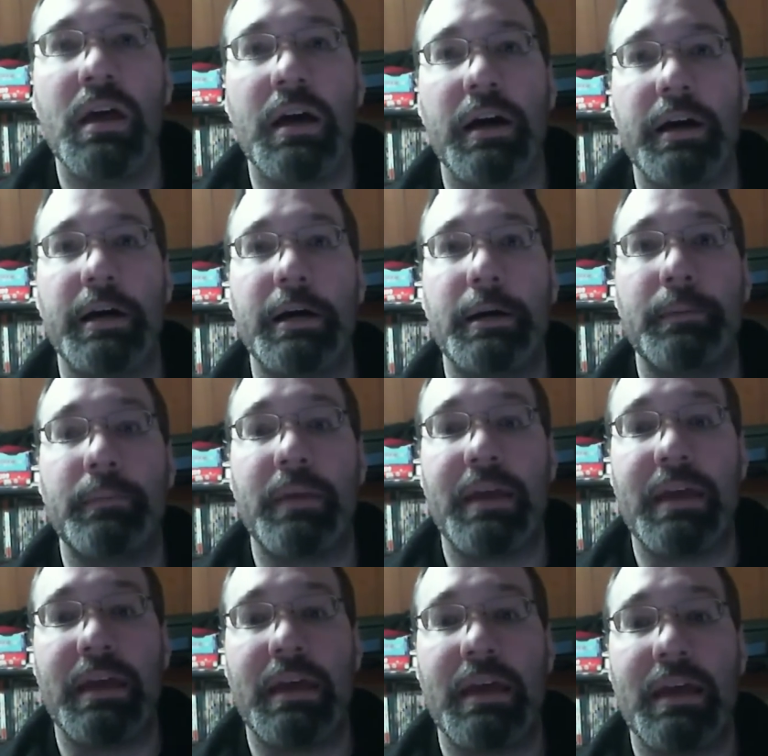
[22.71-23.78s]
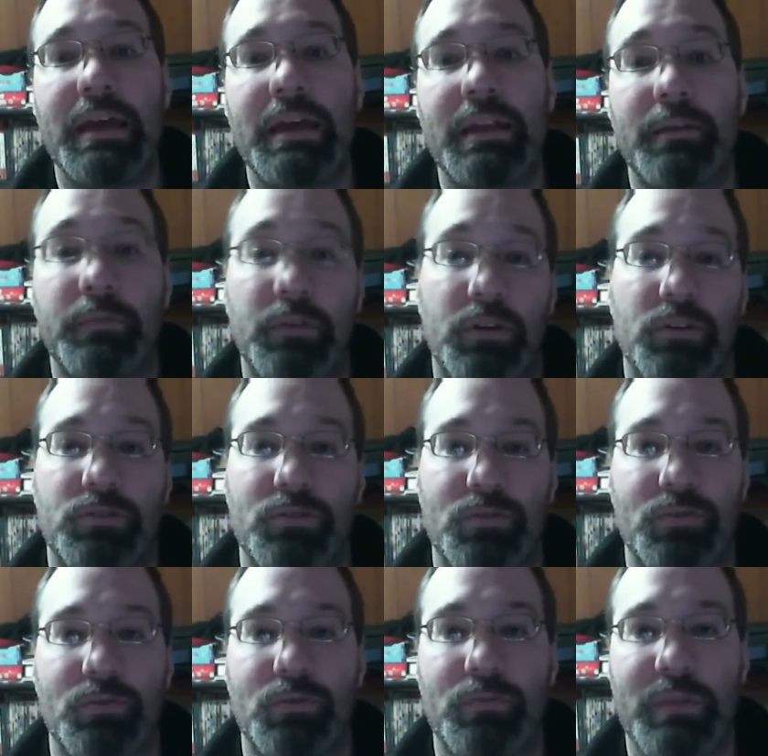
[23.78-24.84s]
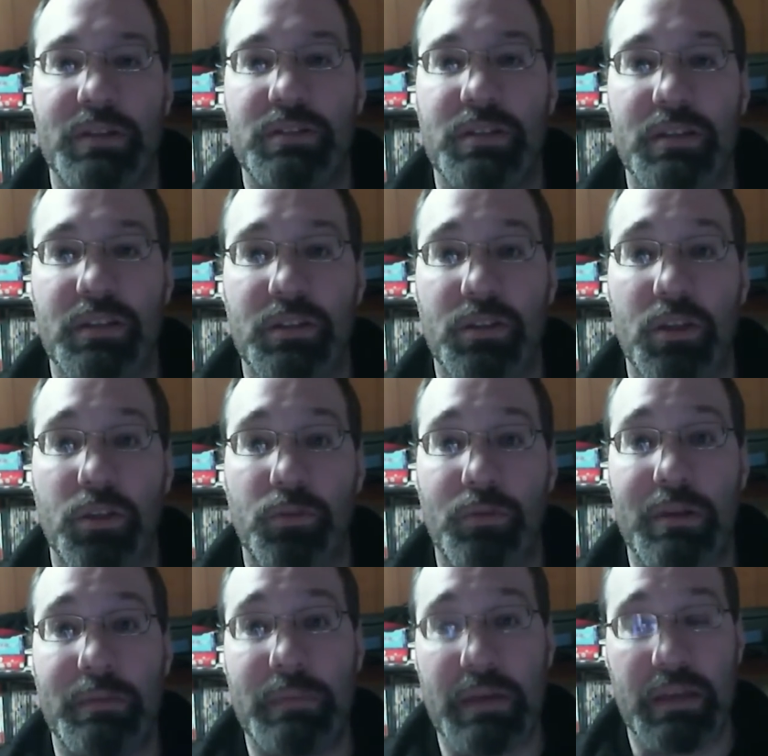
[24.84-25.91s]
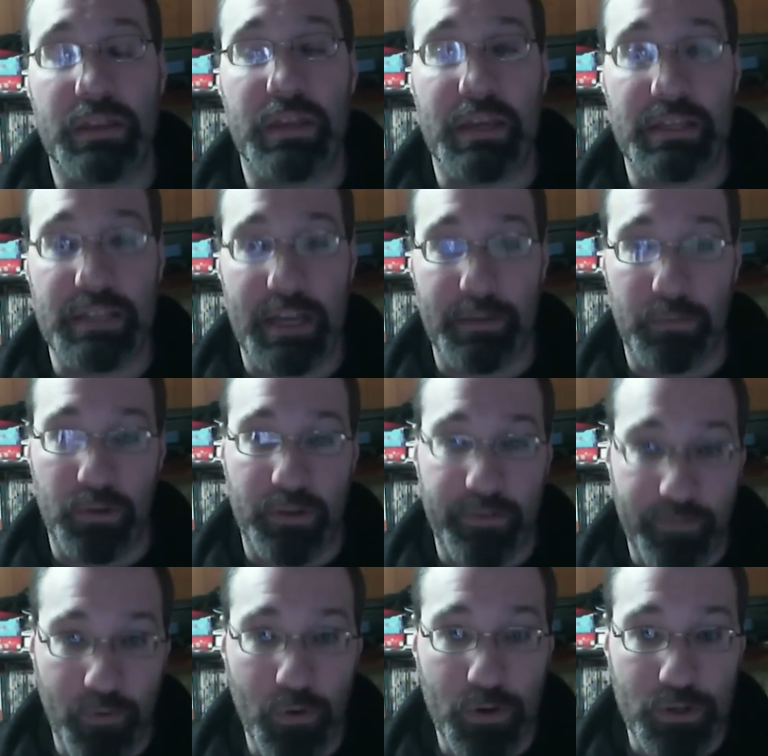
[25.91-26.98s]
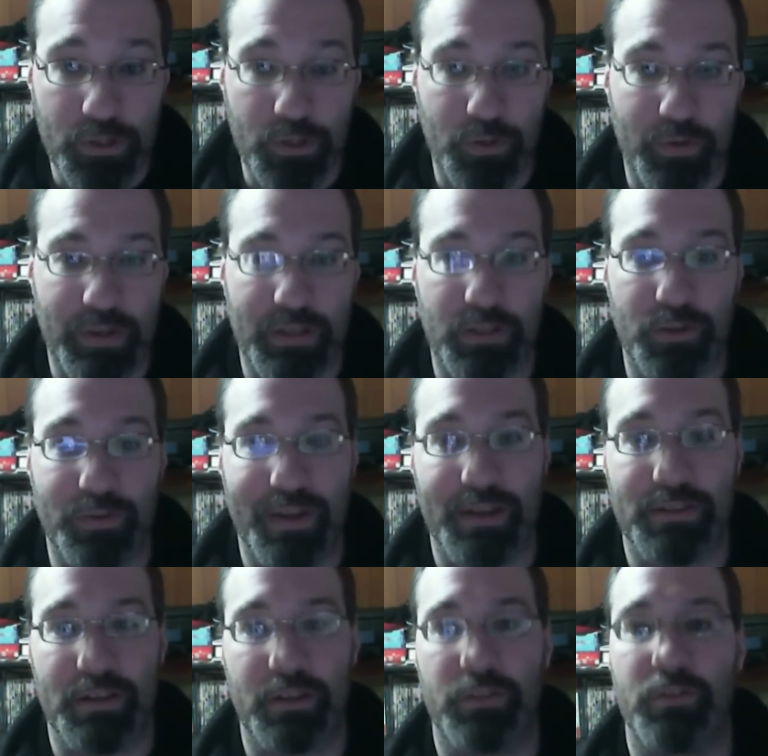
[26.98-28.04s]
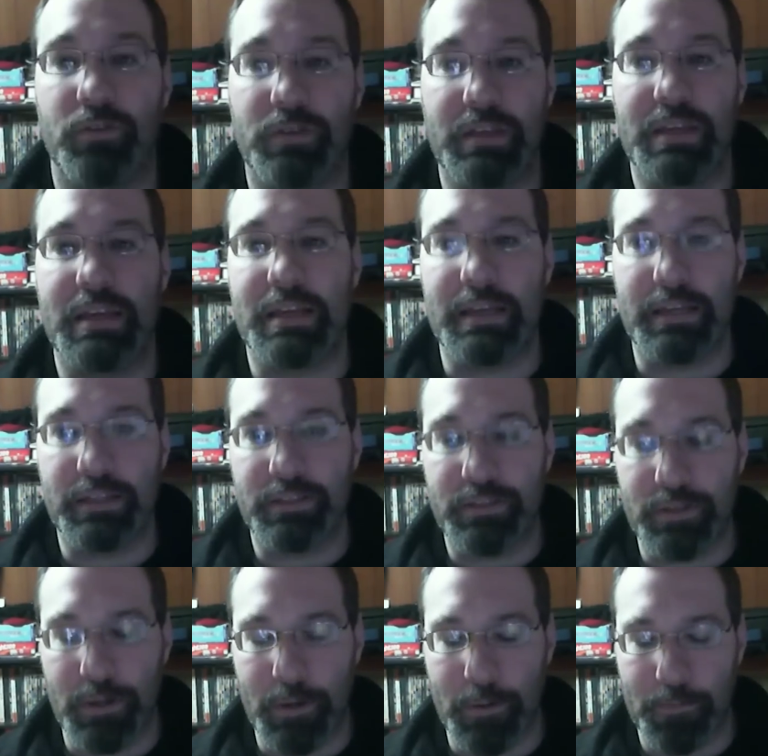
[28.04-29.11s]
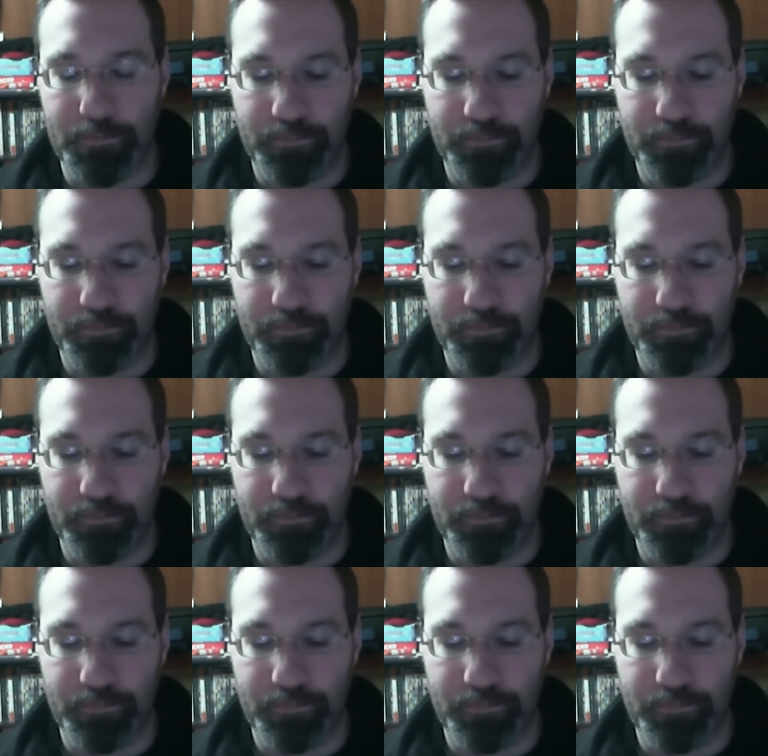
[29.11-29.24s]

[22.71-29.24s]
And I'm going to also mention the 3 big things I am looking forward to in 2013. So